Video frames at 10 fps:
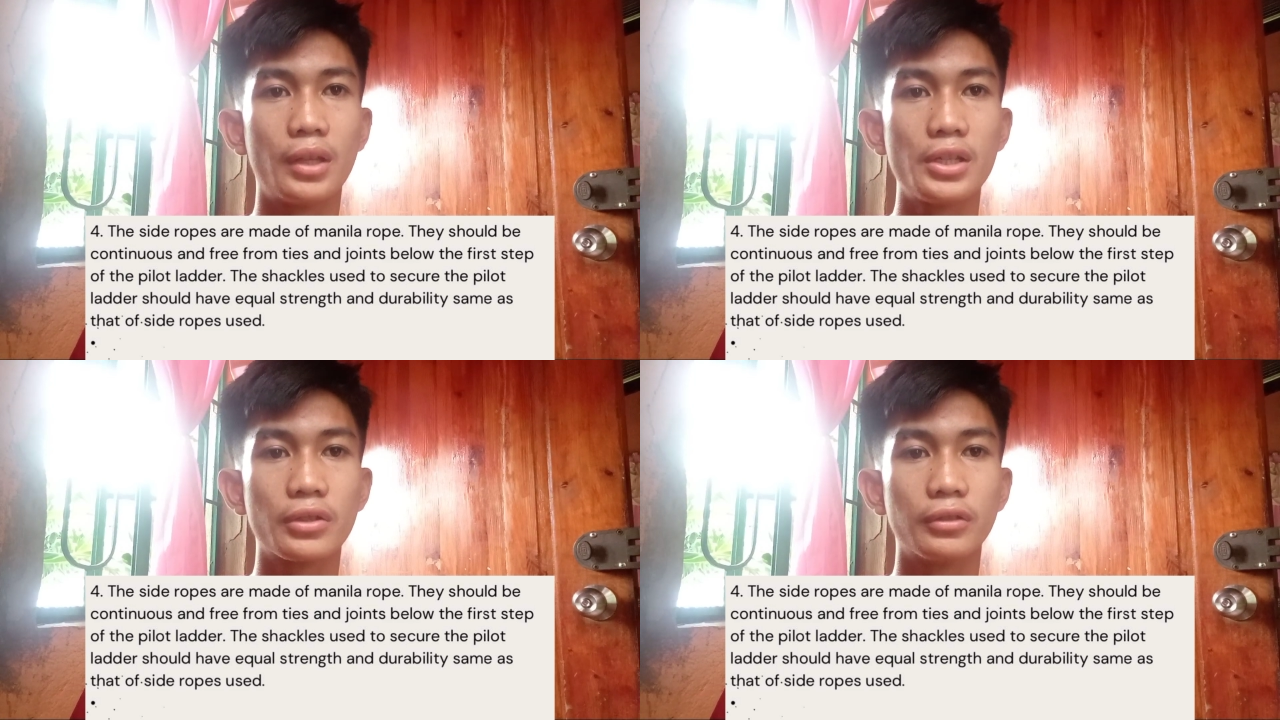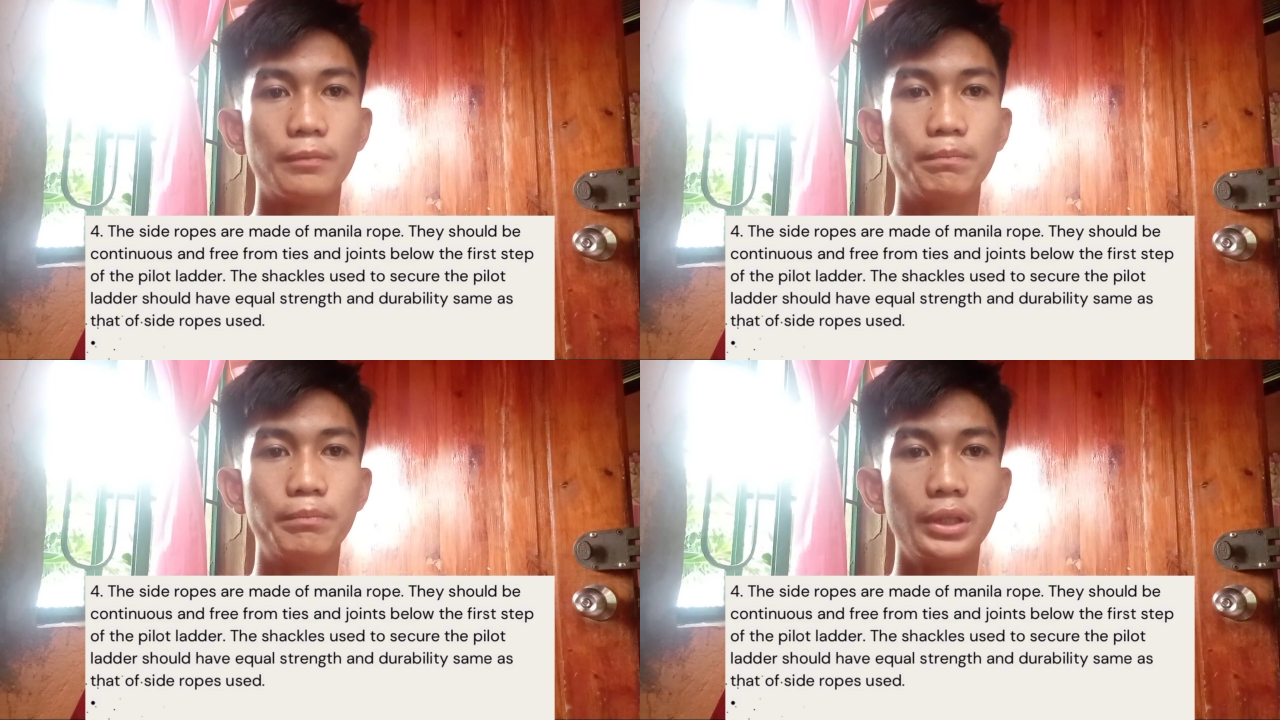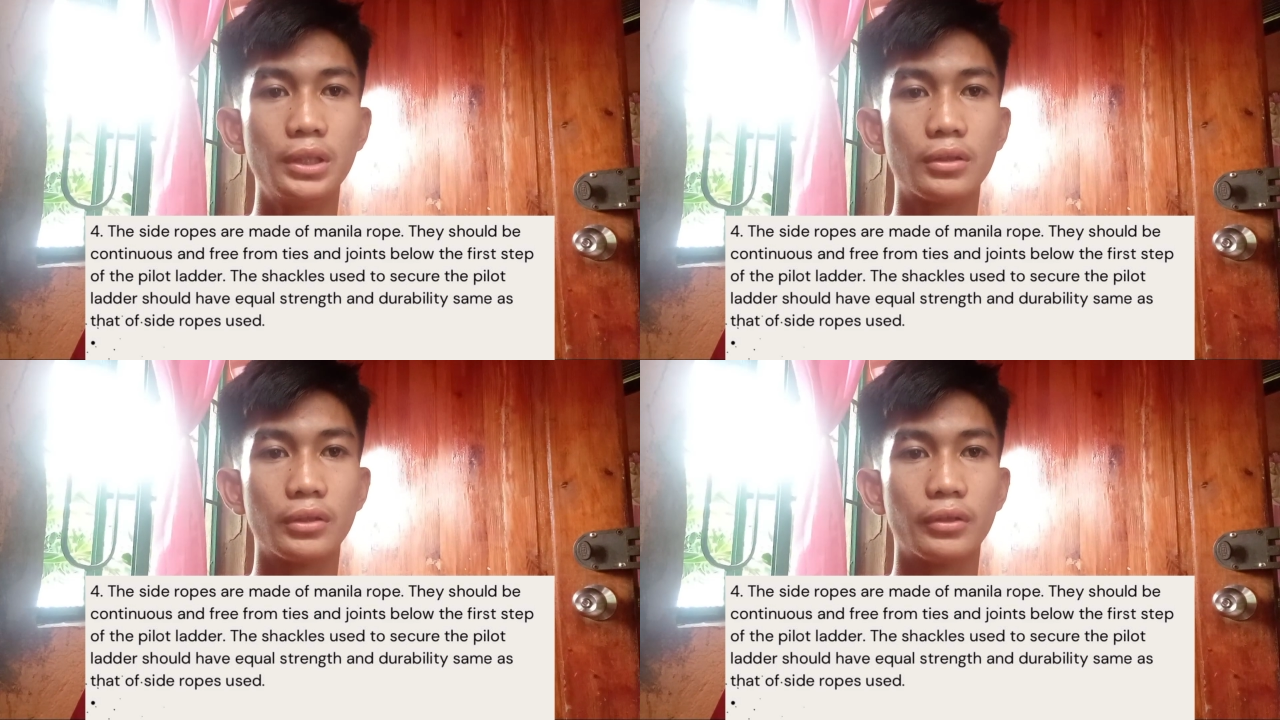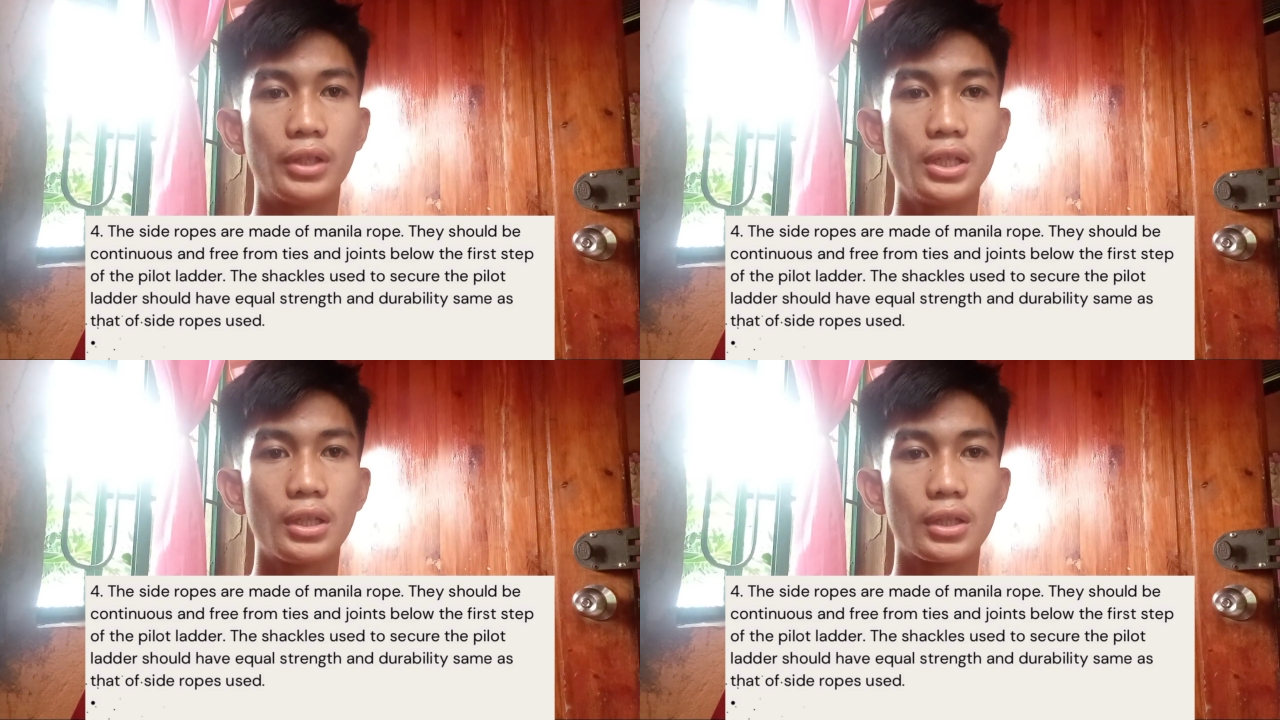They should be
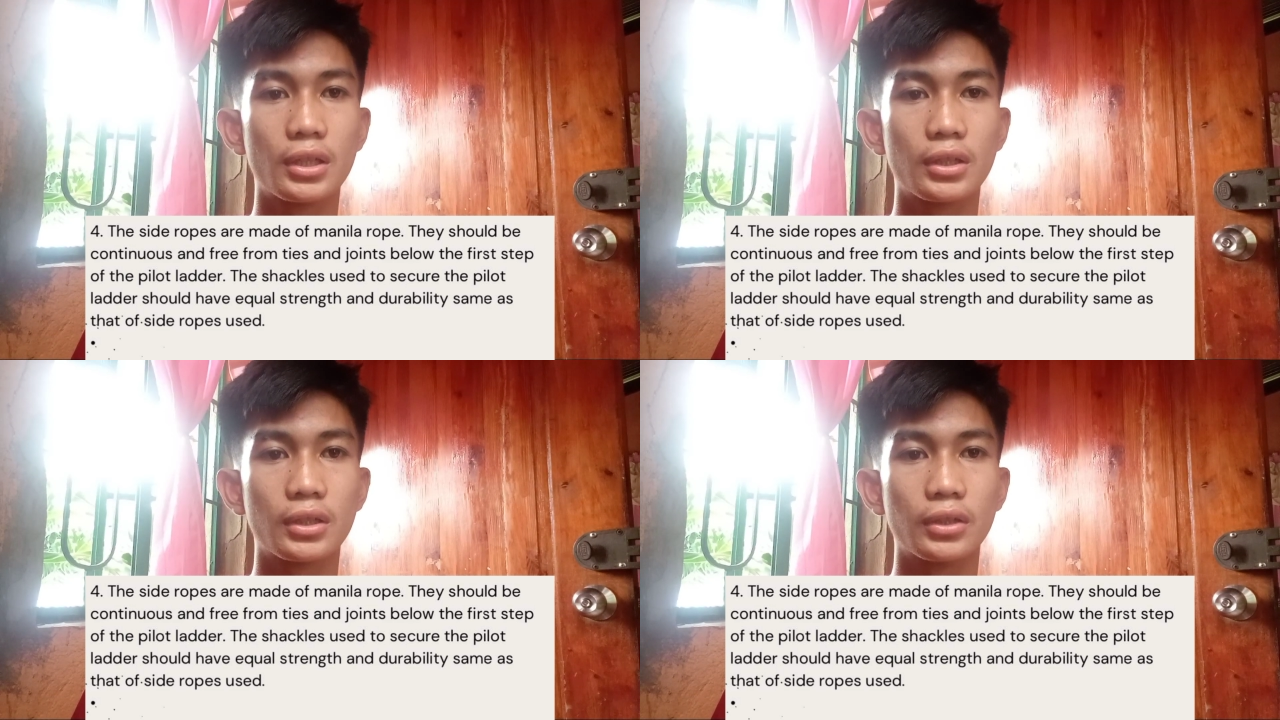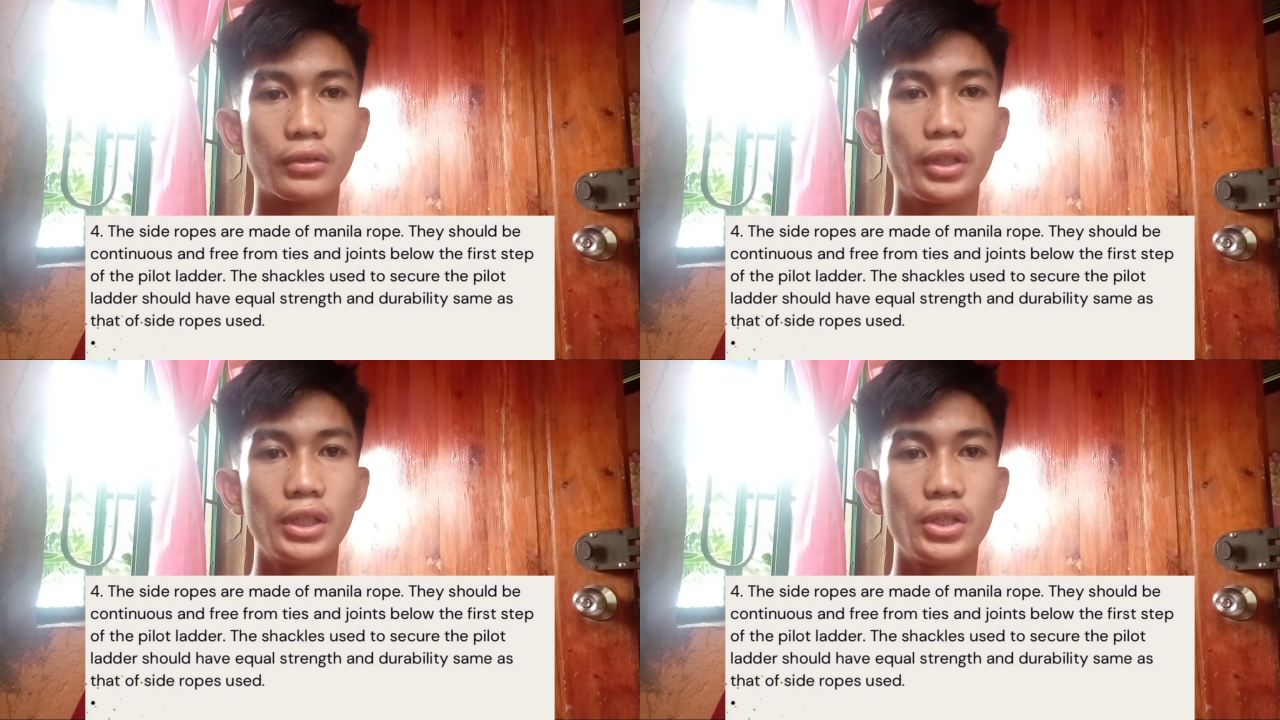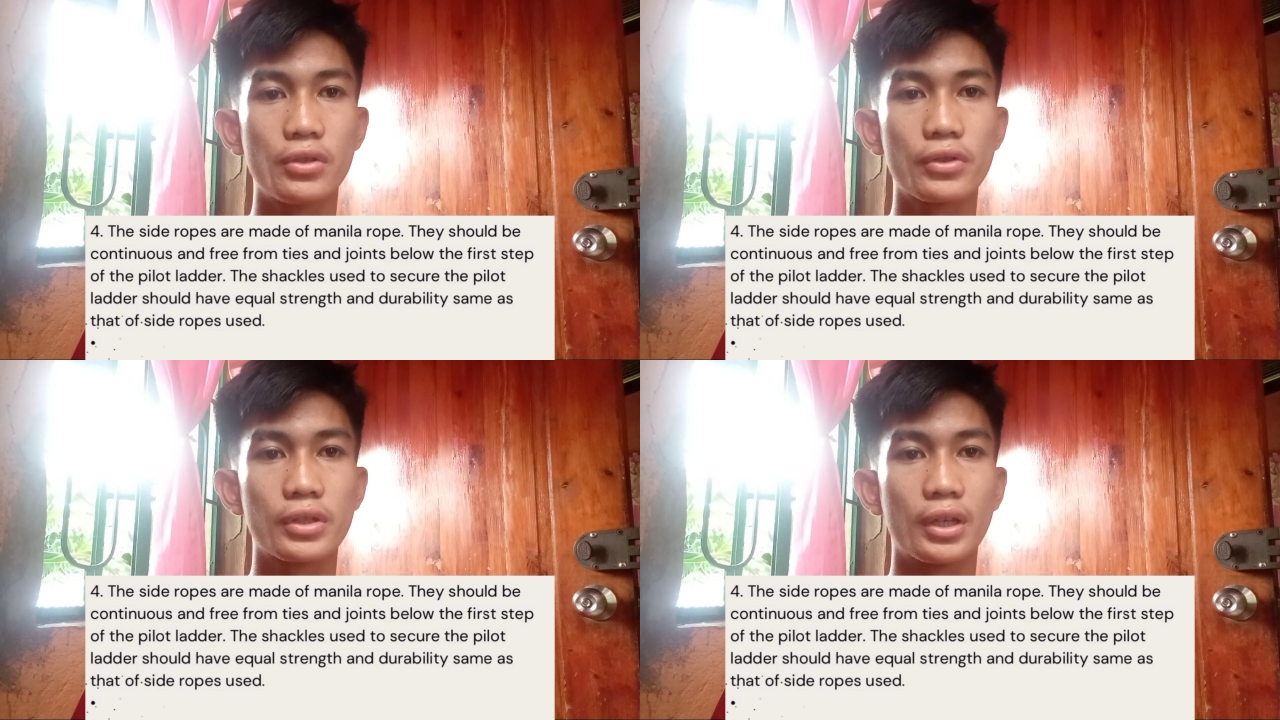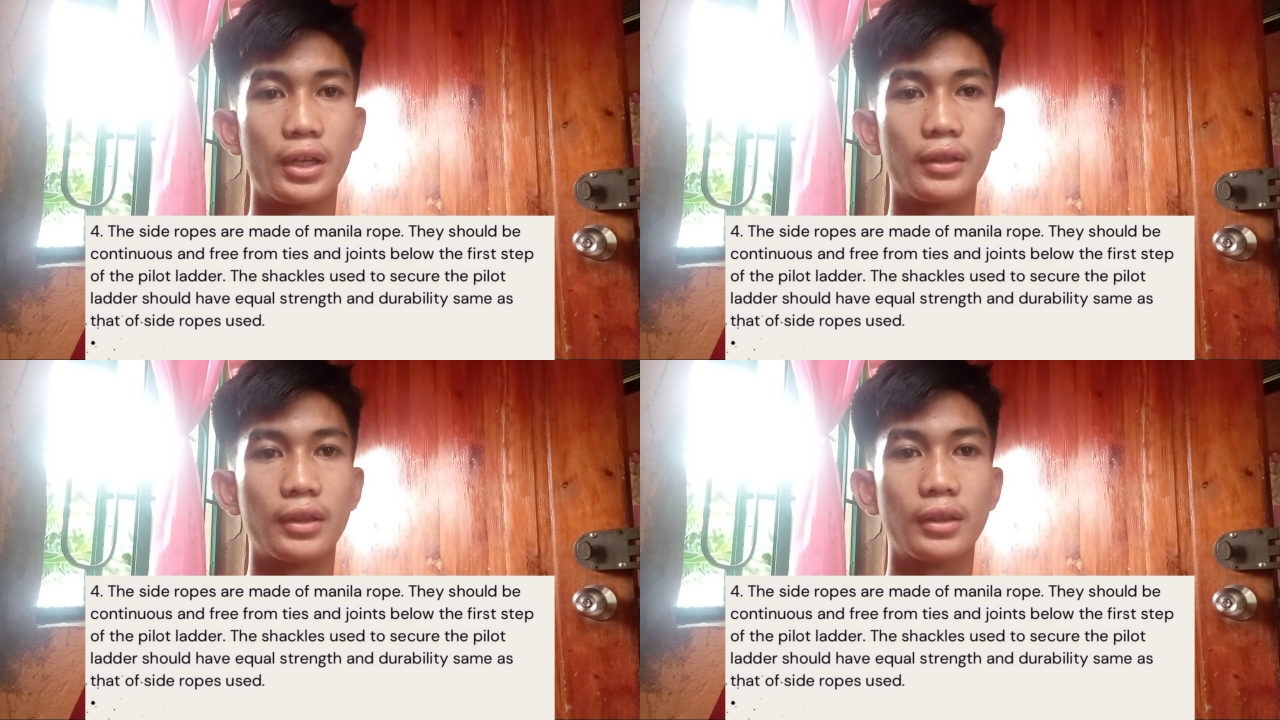continuous
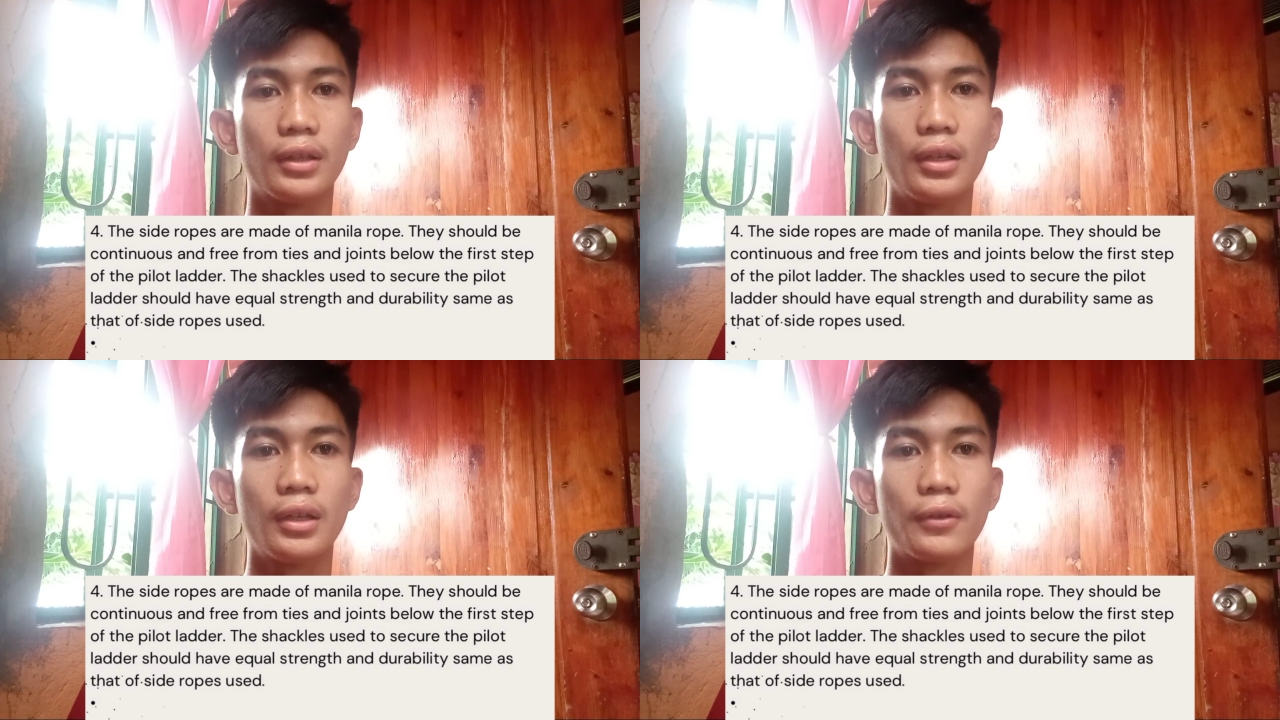and